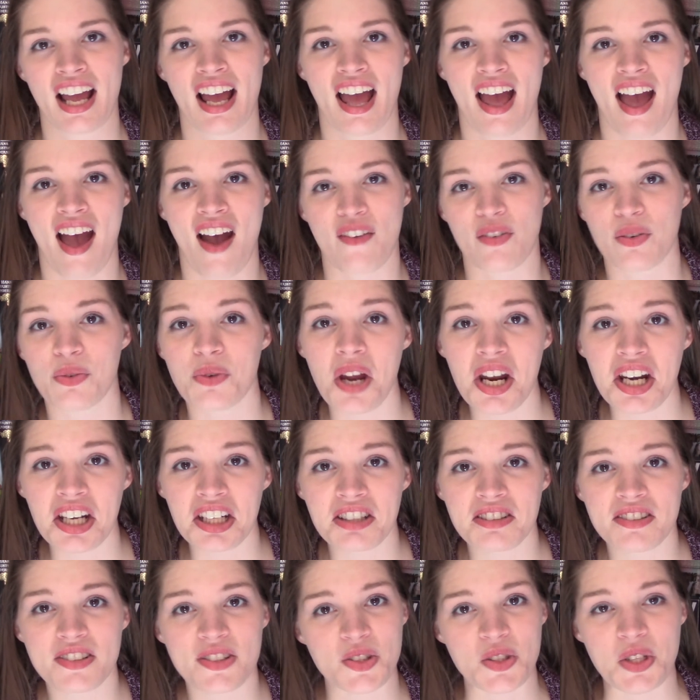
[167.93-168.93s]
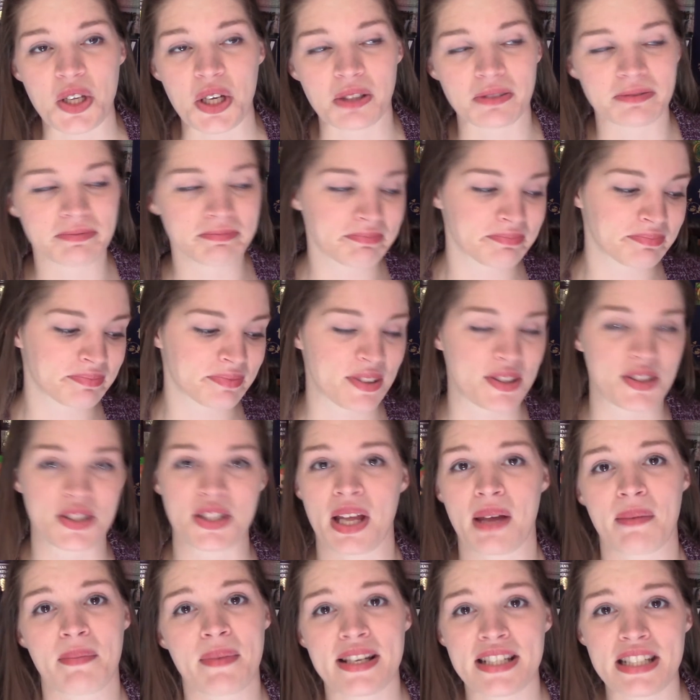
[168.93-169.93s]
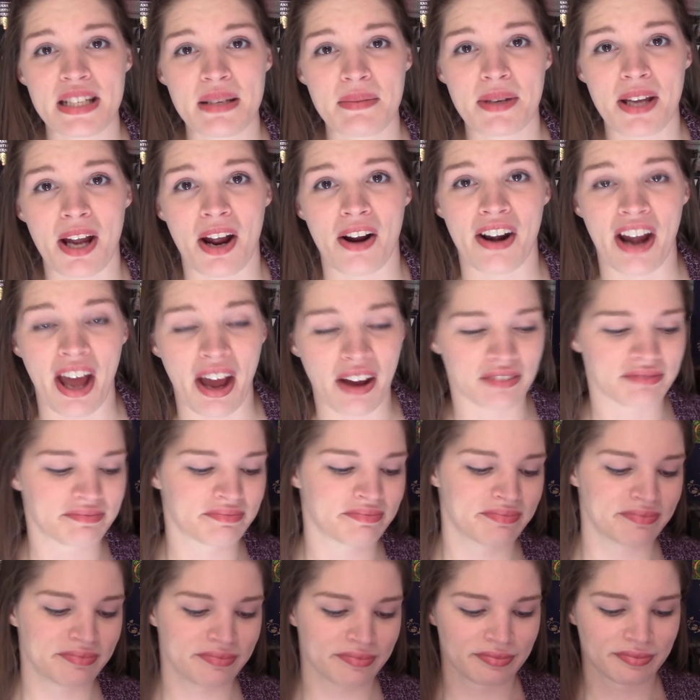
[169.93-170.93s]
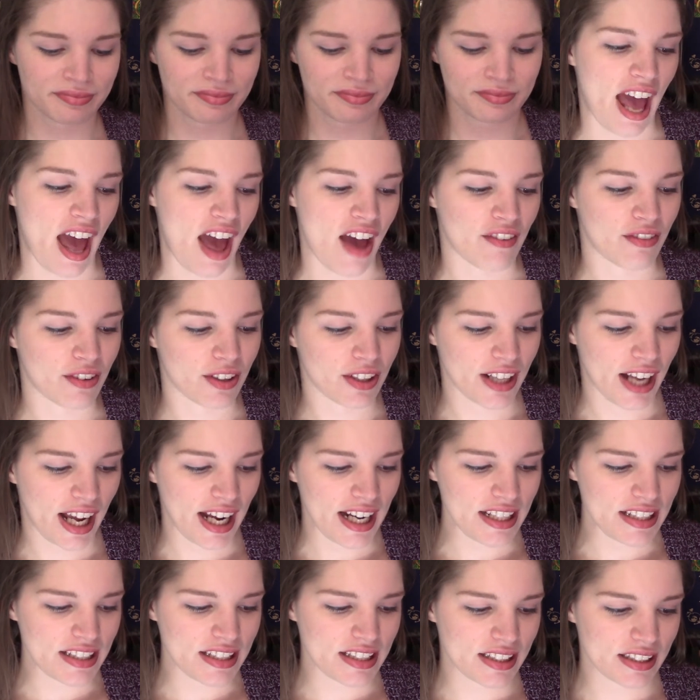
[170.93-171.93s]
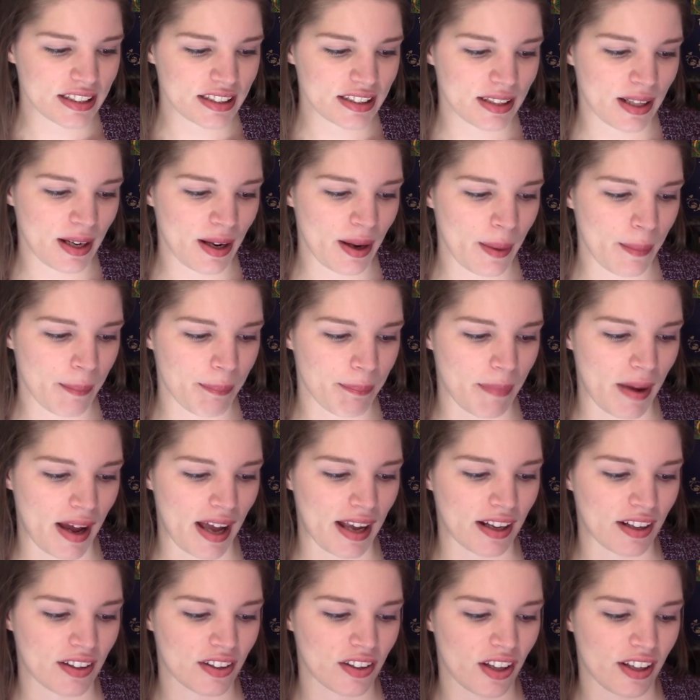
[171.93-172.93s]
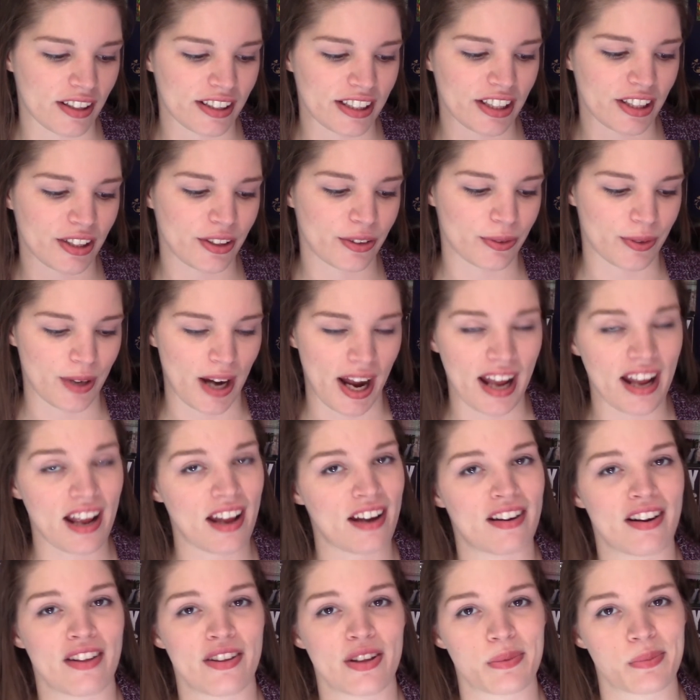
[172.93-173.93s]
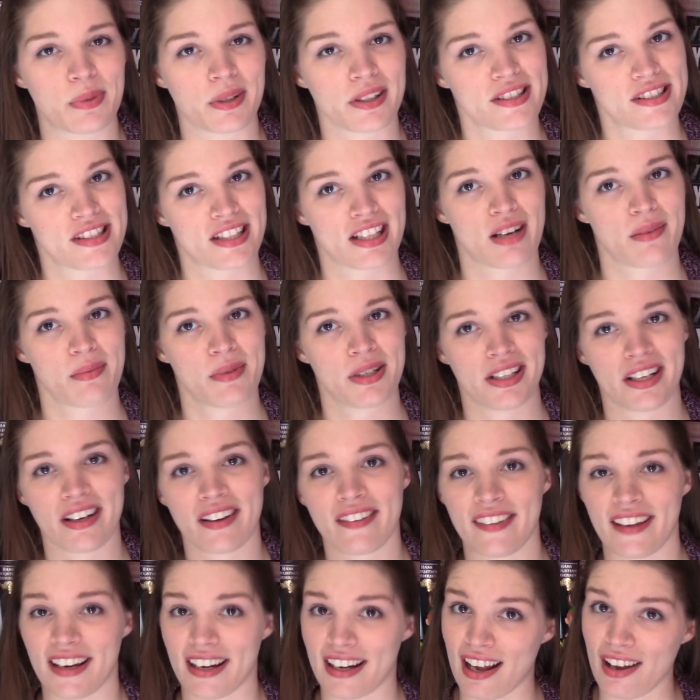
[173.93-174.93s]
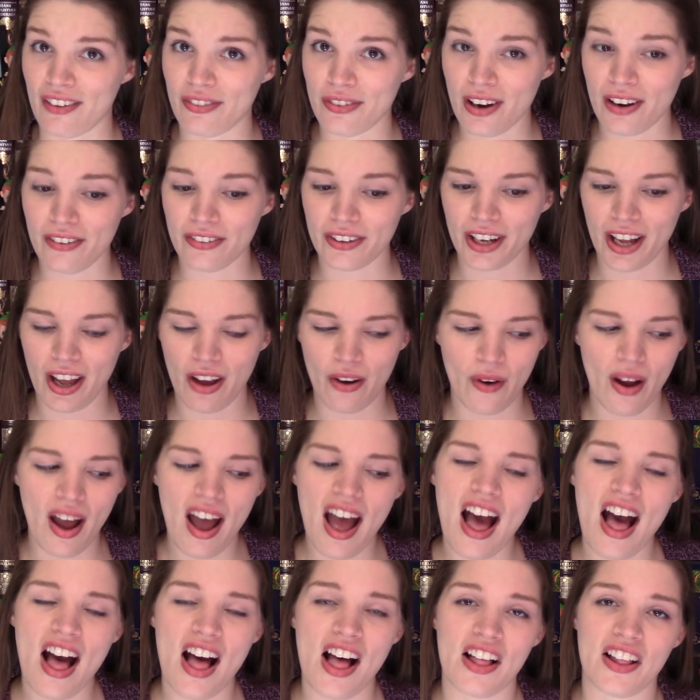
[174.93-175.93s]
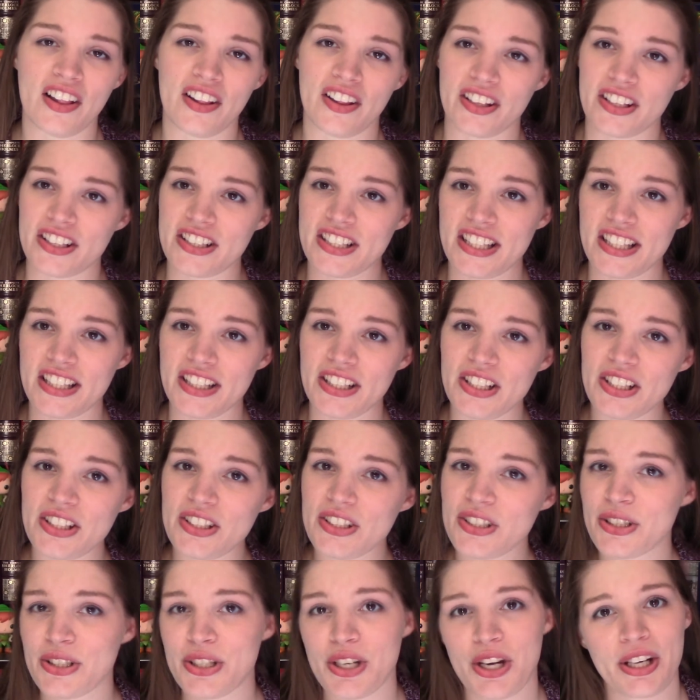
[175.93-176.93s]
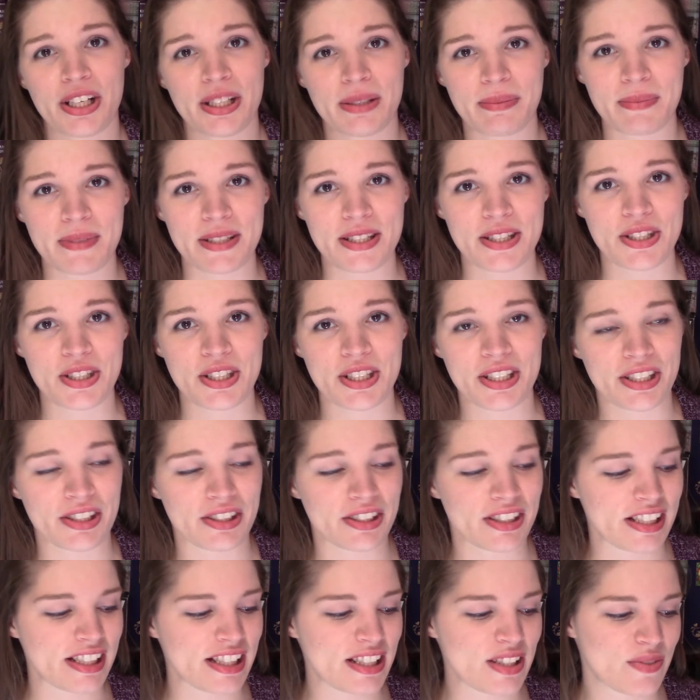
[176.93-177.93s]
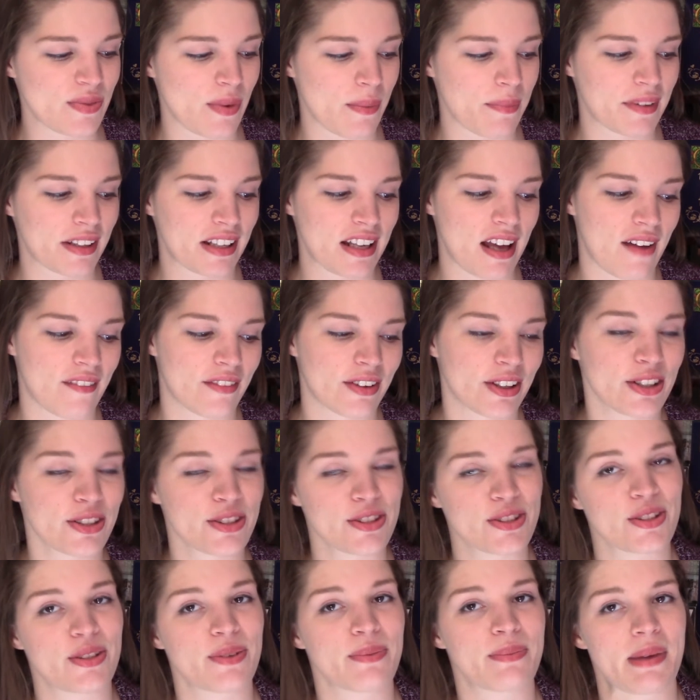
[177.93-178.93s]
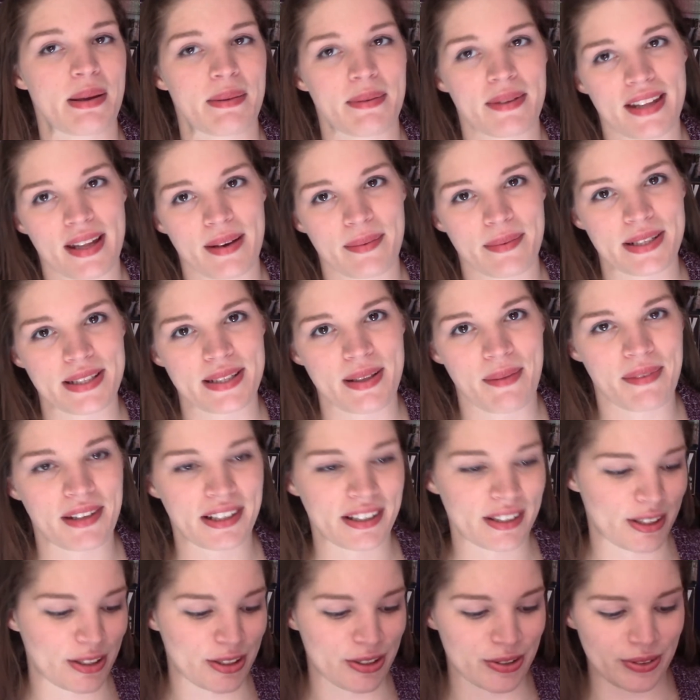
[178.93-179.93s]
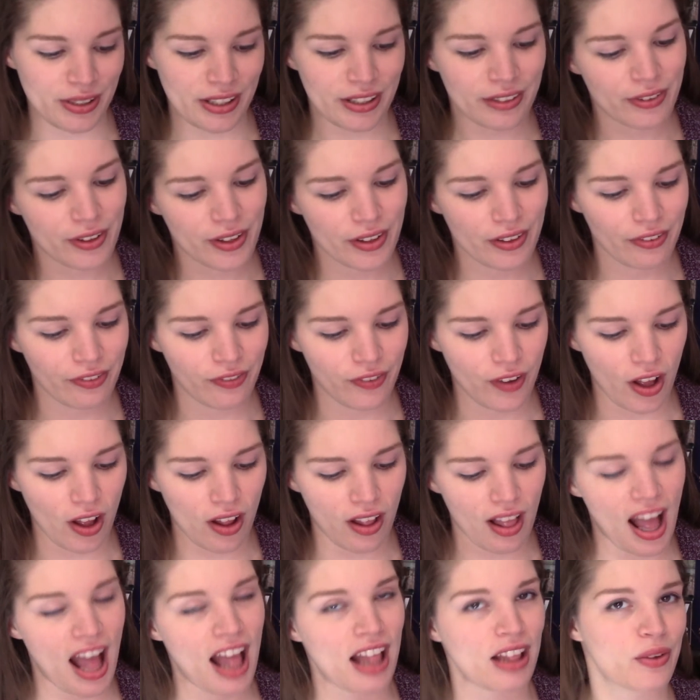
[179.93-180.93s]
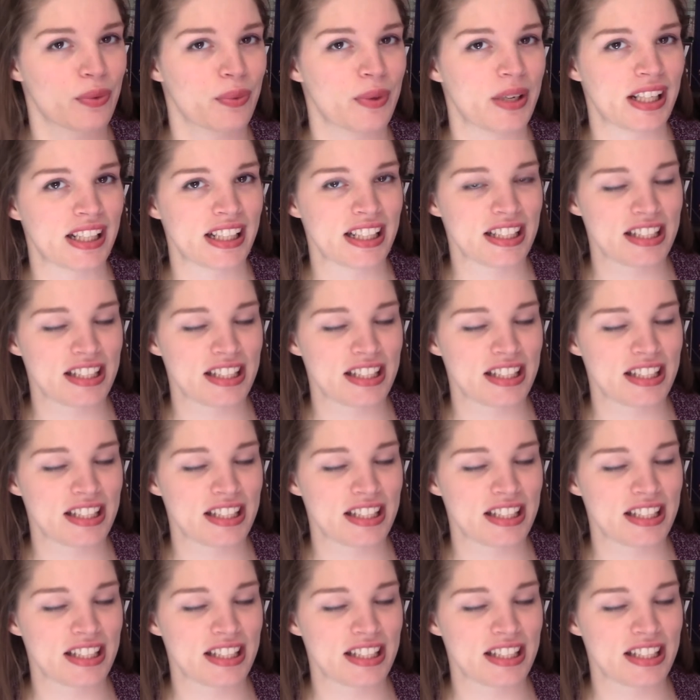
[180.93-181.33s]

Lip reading: haven't read it, so it's on my TBR now. Evernight by Claudia Gray, another book sitting on my Nook that I got forever ago. Looks a little dark and mysterious from the cover, so maybe that'll be something good to read for the fall Halloween-y